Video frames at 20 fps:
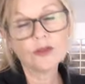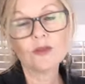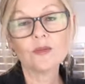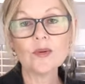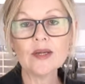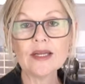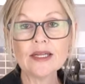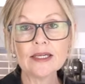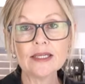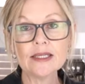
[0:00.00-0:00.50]

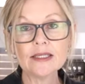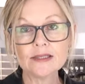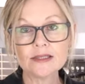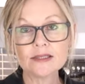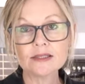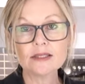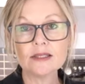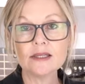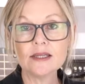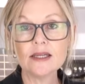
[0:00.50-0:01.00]
Three clicks
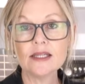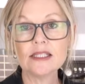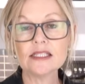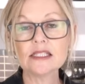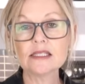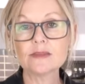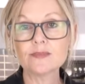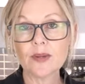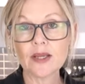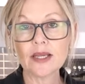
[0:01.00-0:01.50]
is
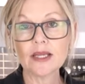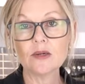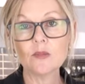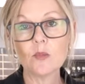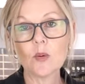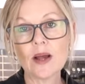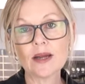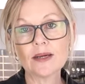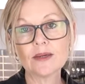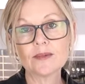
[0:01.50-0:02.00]
speed
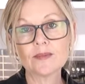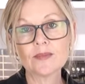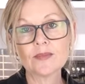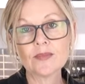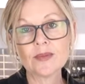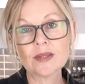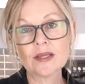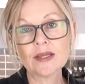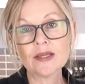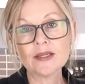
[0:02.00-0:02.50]
one.
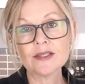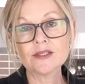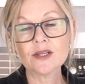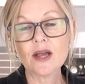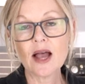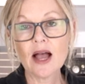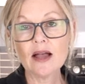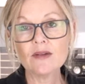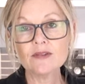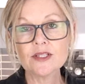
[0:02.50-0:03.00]
So
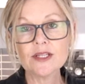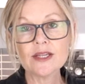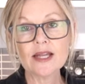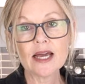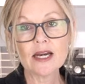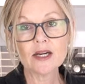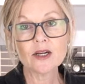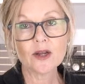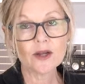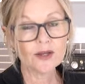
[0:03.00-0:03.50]
after
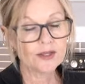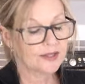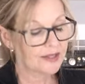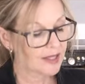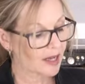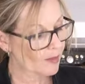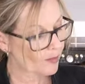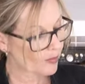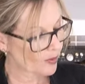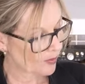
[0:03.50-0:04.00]
that, it goes
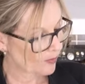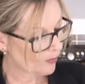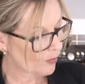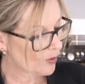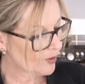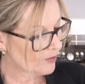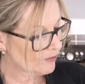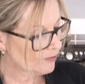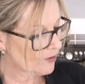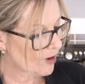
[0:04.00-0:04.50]
up zero
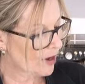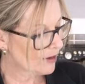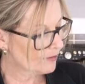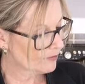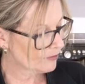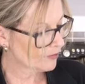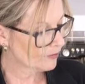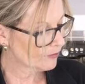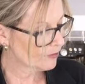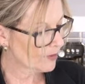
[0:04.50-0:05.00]
point
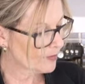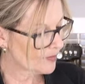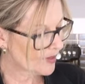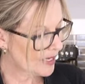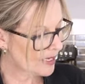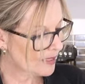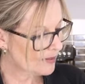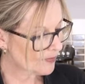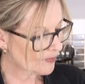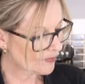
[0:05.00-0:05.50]
five from
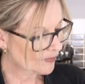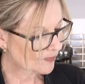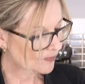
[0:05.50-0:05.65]
there.